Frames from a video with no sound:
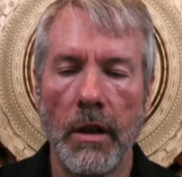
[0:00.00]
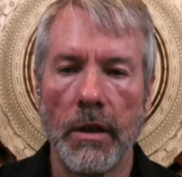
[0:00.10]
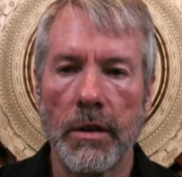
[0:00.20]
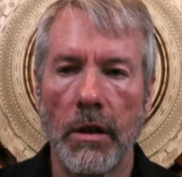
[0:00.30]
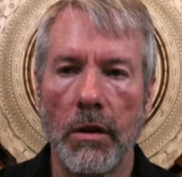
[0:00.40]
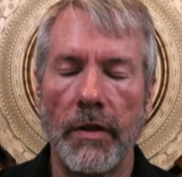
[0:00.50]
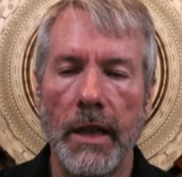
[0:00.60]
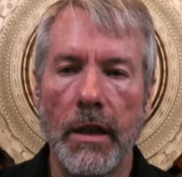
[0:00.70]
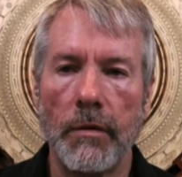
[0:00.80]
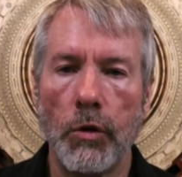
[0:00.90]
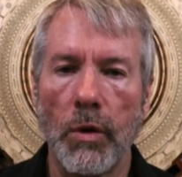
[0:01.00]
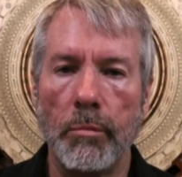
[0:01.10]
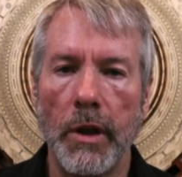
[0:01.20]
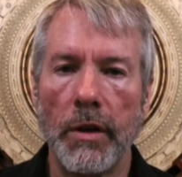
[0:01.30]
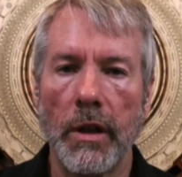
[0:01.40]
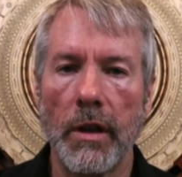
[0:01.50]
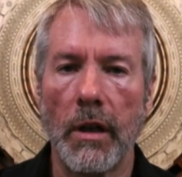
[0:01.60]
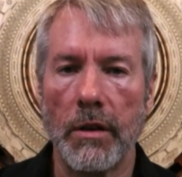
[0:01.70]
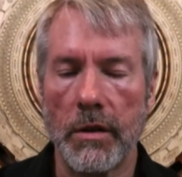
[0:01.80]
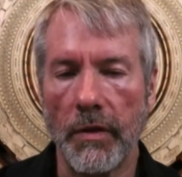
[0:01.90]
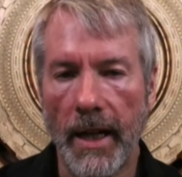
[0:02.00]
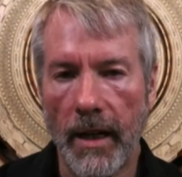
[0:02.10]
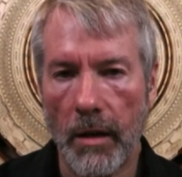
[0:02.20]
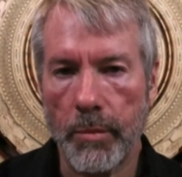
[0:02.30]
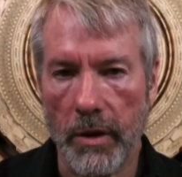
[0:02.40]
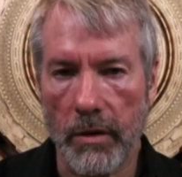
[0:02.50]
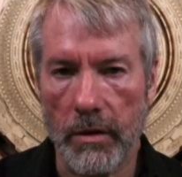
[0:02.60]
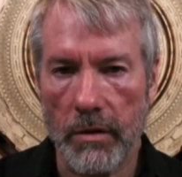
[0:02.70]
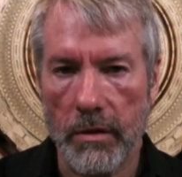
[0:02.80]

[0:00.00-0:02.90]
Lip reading: So if I give you $1 billion of capital,